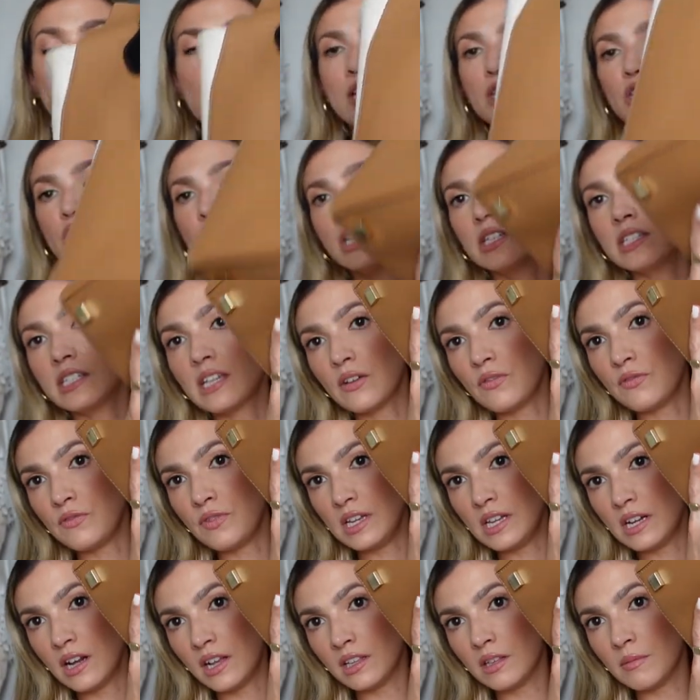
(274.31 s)
She does have
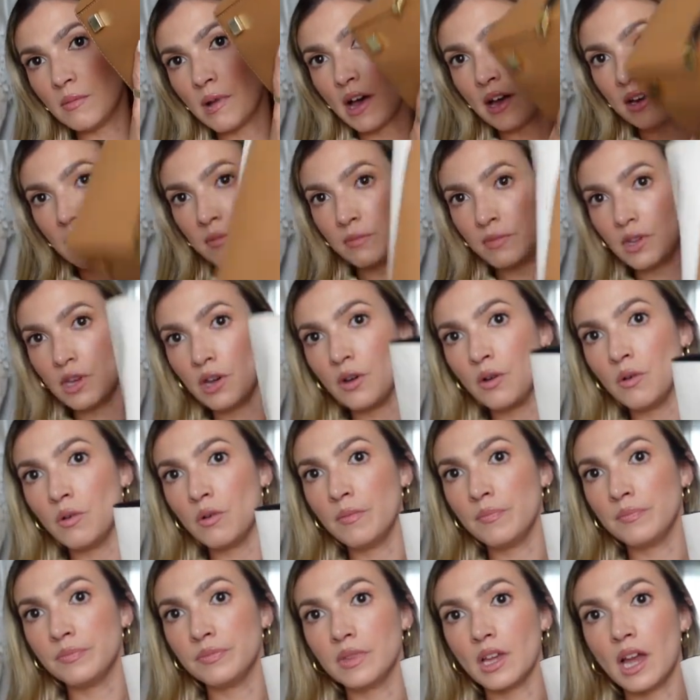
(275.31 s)
feet on the bottom though.
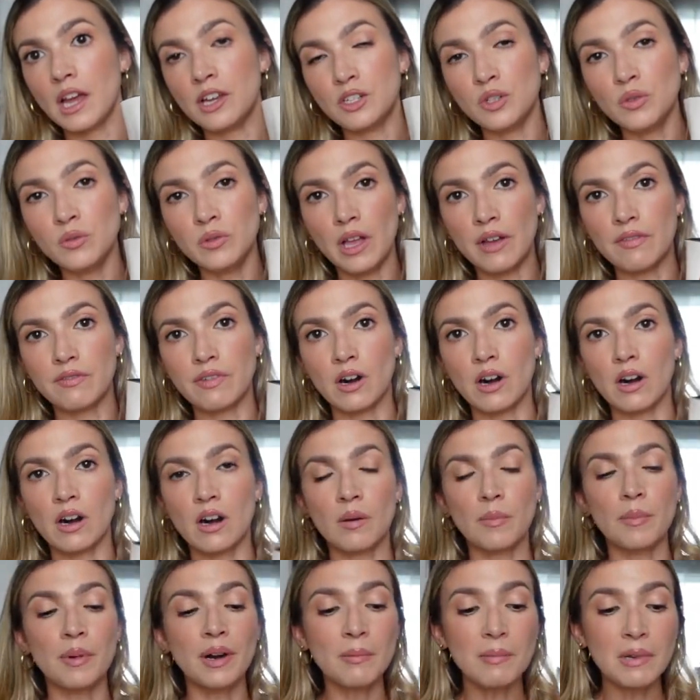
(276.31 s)
I do love
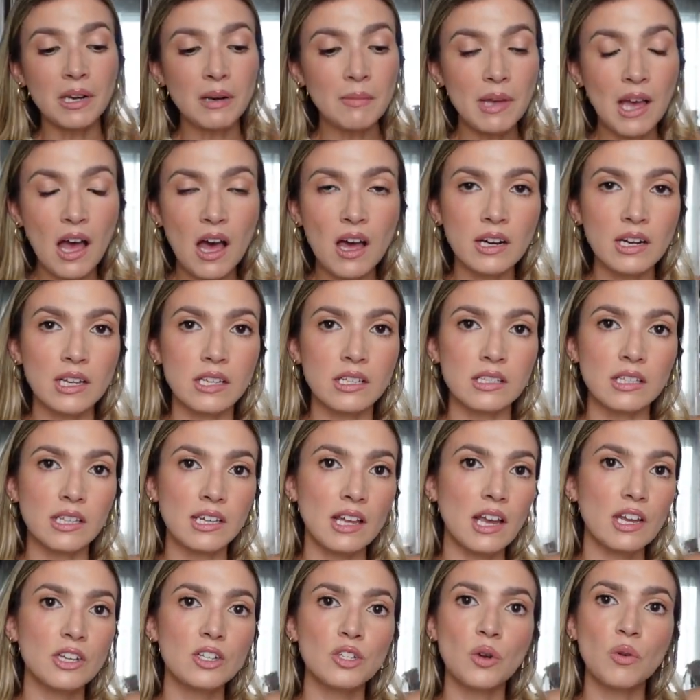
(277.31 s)
her, but I'm going to be honest,
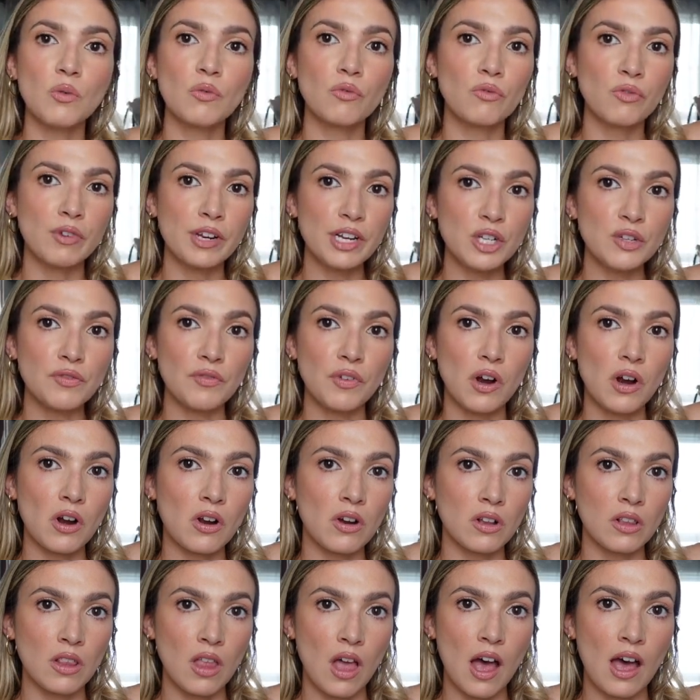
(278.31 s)
like I don't reach for her
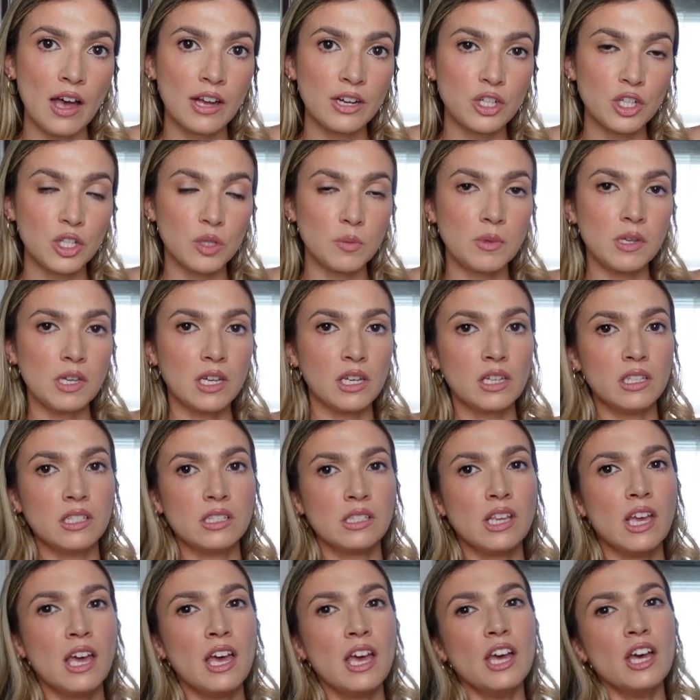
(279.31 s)
a lot just
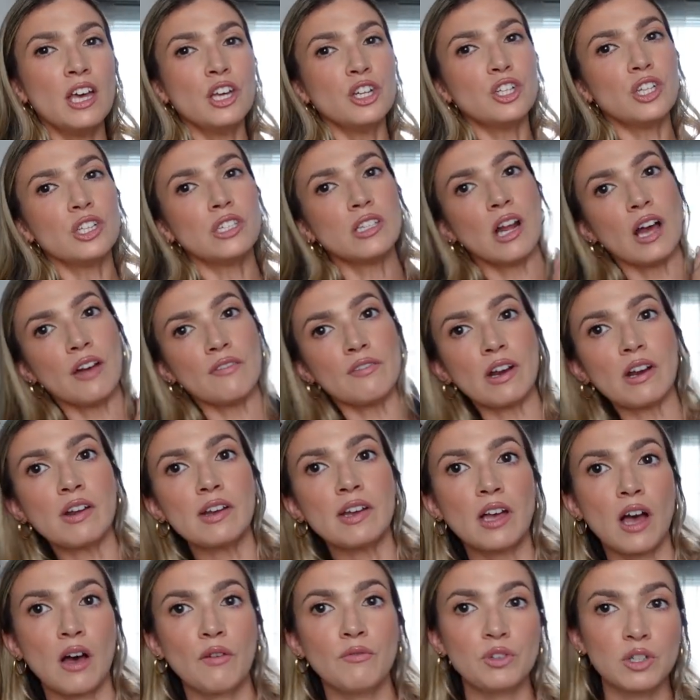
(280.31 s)
because she's not very
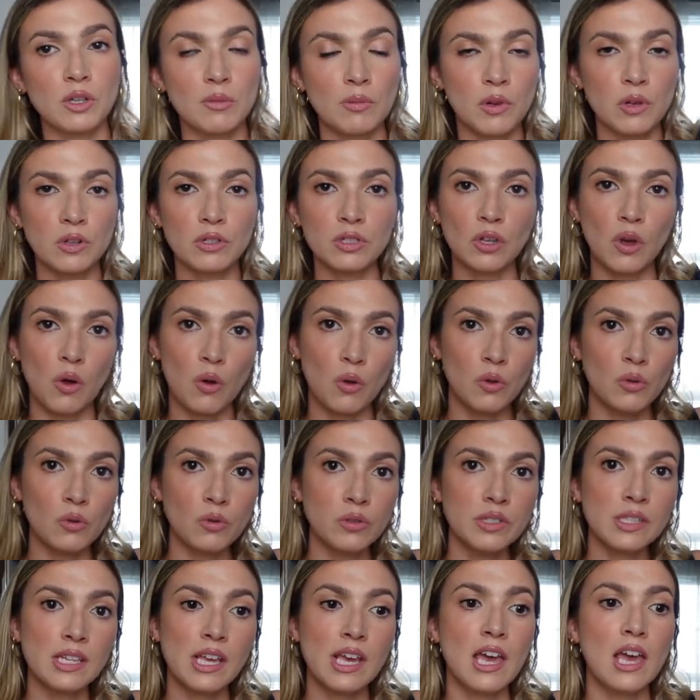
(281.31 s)
comfortable to
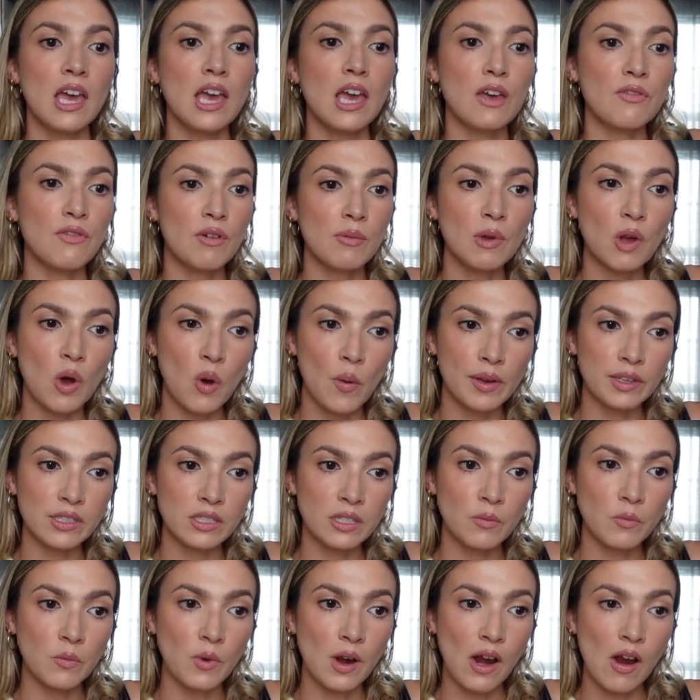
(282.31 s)
hold. If I'm going
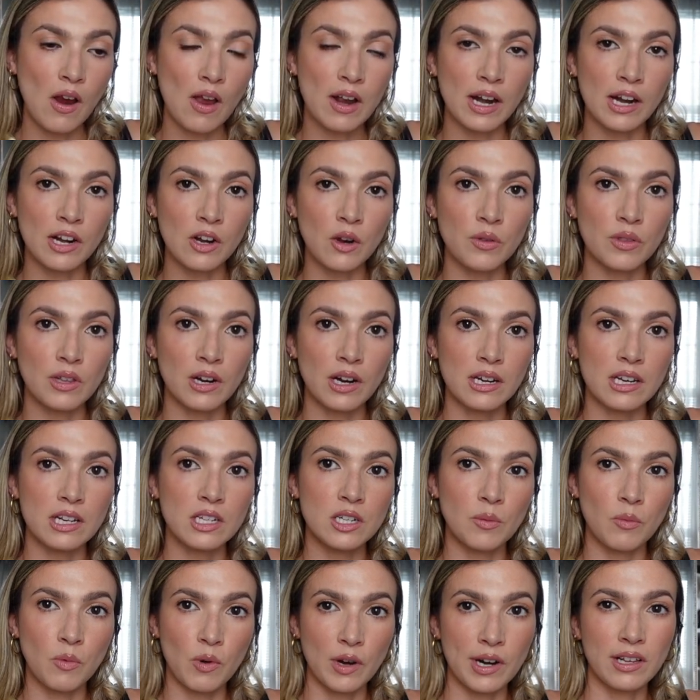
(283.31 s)
somewhere and I know that I need
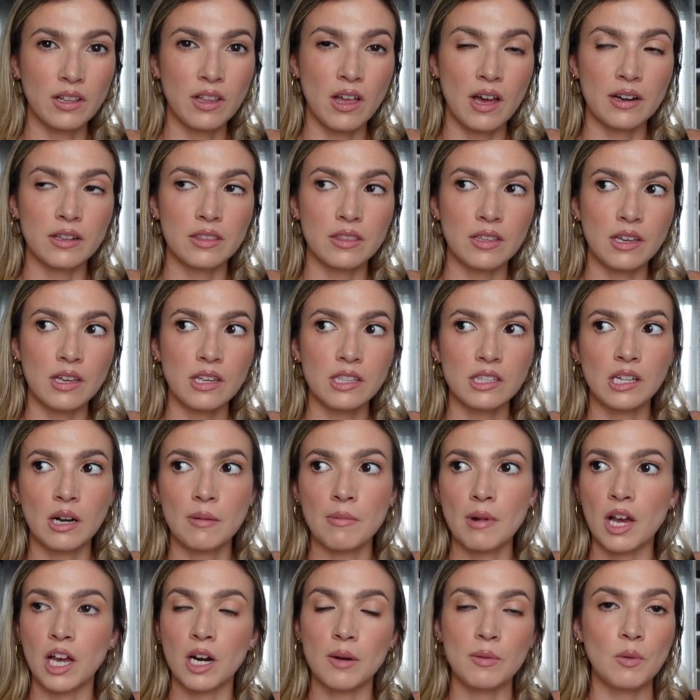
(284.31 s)
to bring a lot of things and I'm
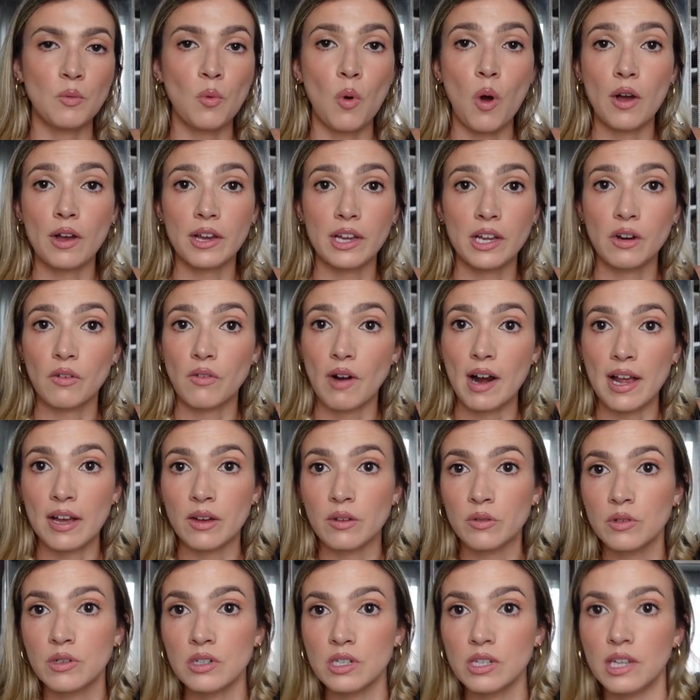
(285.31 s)
not going to be walking
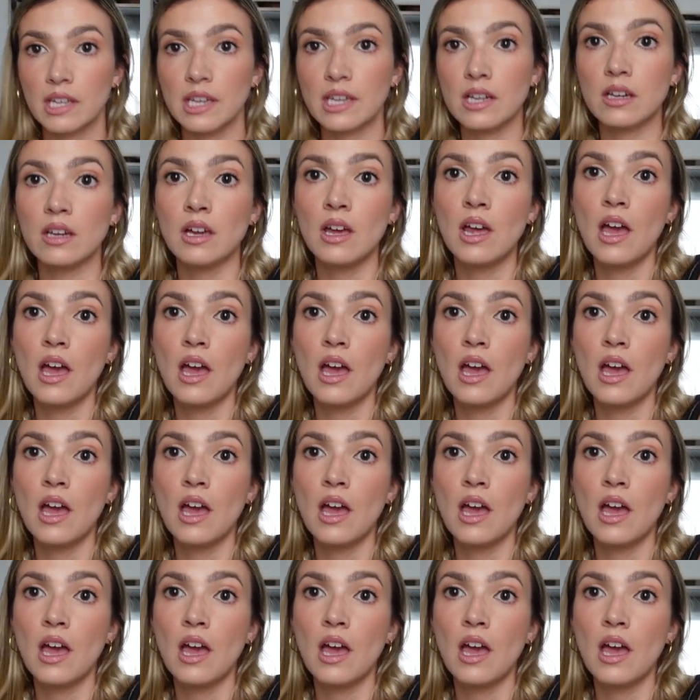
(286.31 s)
around, like